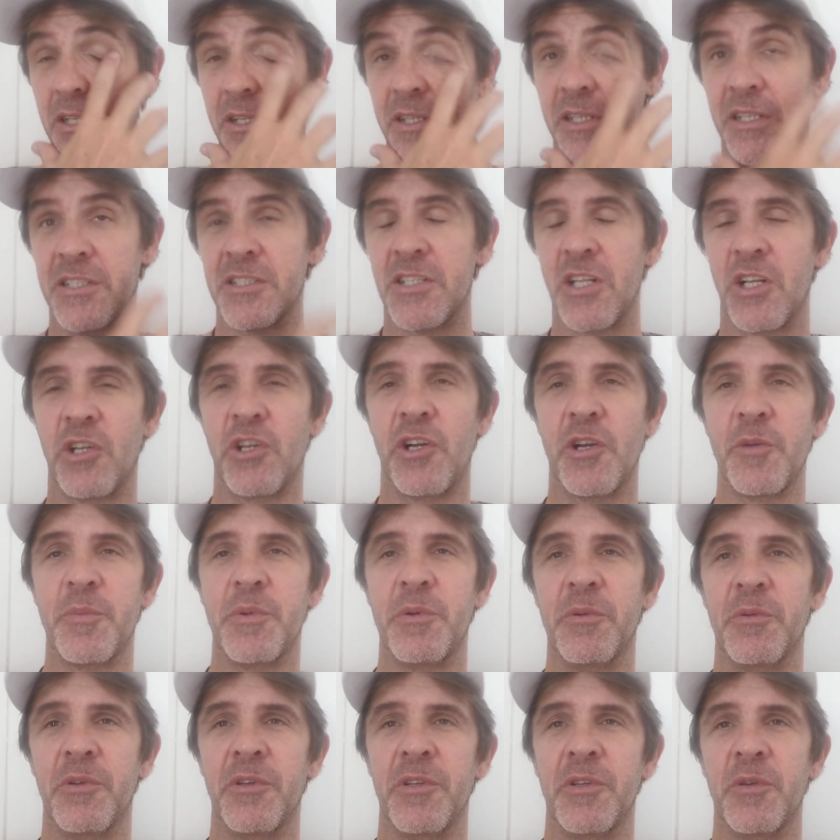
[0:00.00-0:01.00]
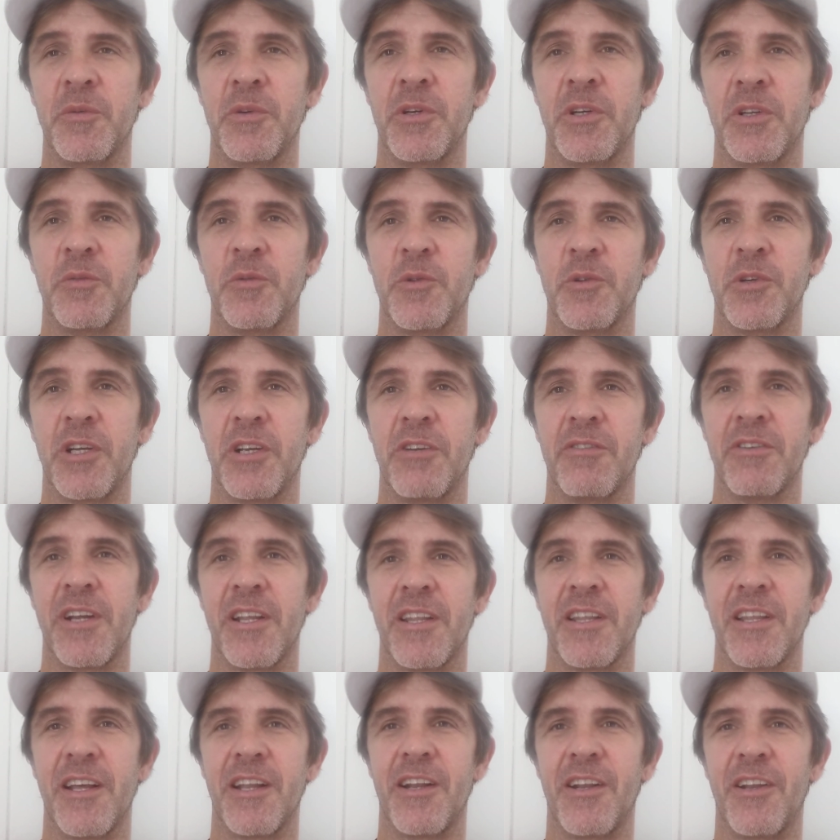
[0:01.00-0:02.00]
I think there's a lot of people in the world walking
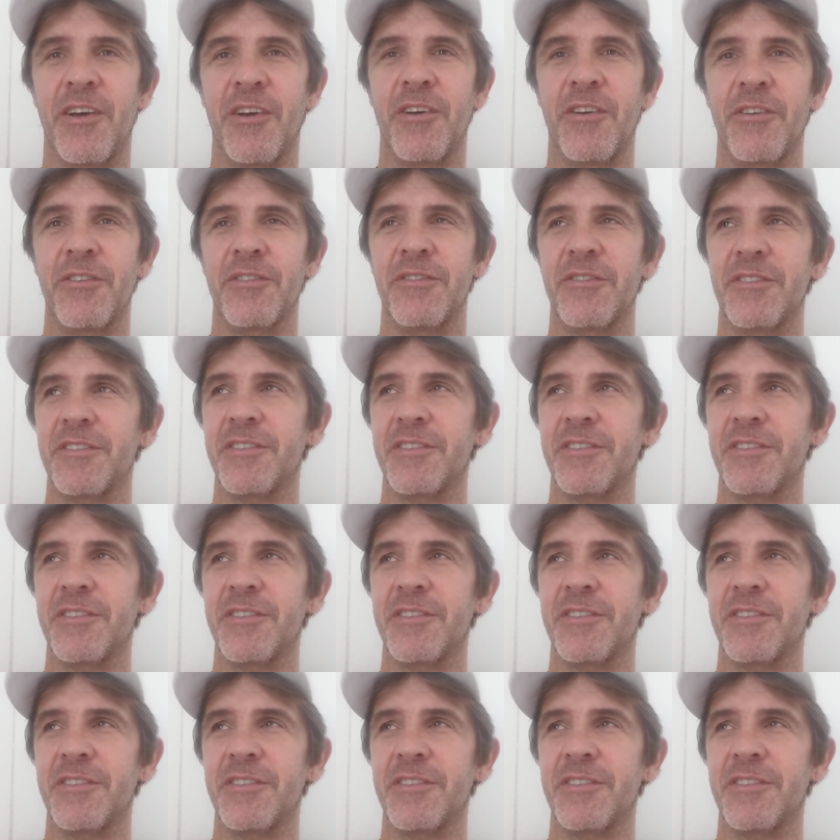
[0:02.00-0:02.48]
around that low